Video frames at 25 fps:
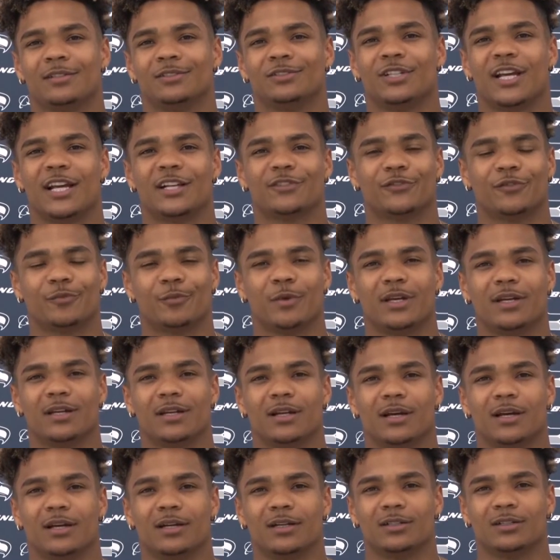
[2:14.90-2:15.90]
chance for me
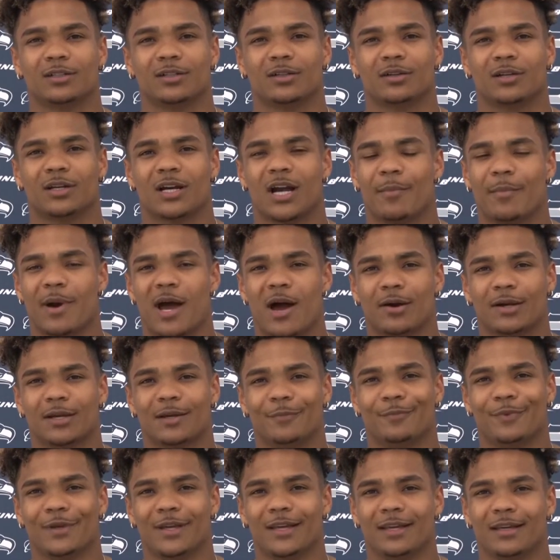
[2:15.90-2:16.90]
to come out,
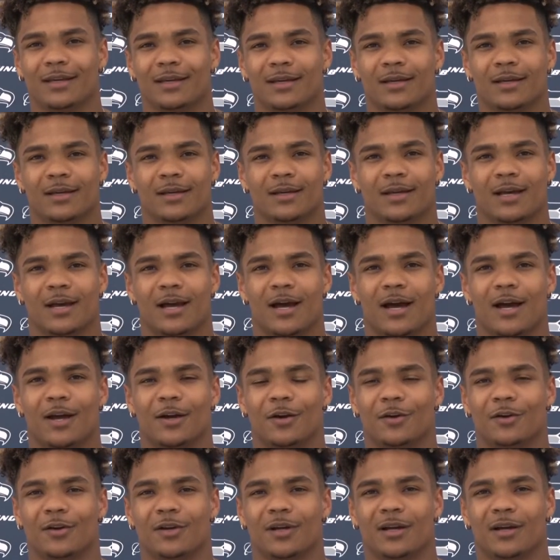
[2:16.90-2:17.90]
compete,
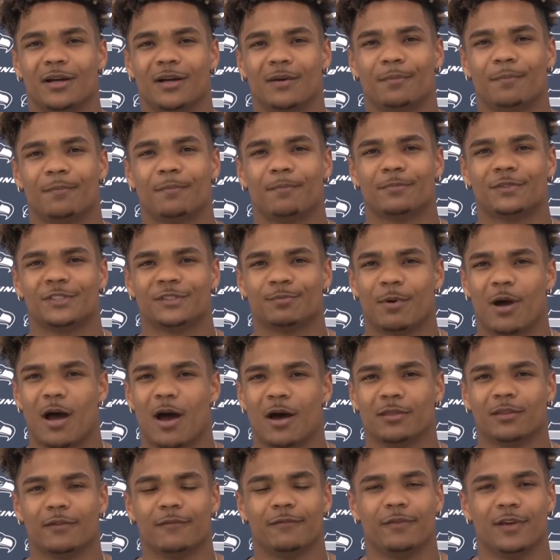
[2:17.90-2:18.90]
earn a
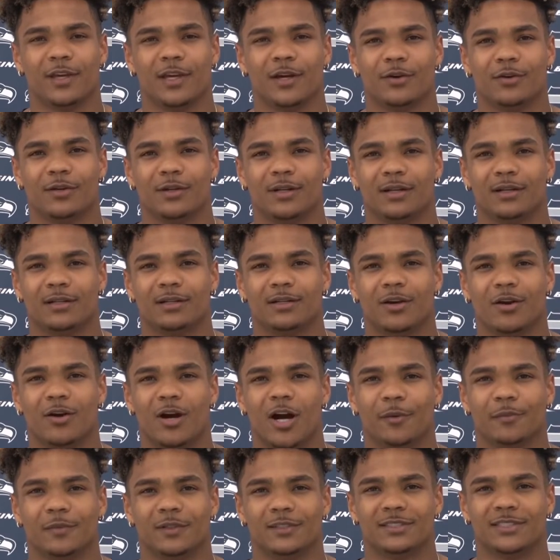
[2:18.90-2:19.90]
spot in the field, and go
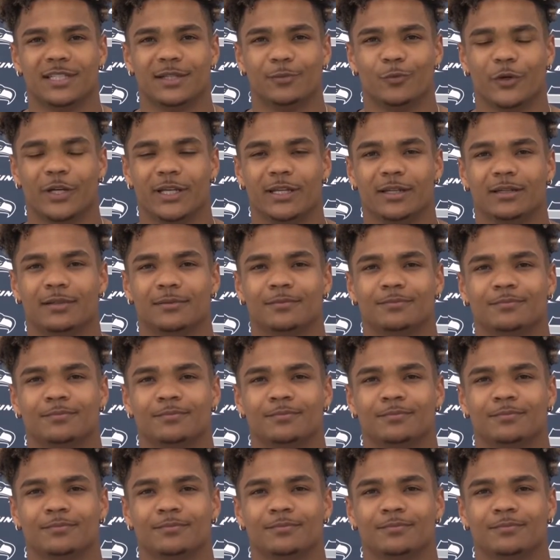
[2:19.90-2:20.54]
help this team win.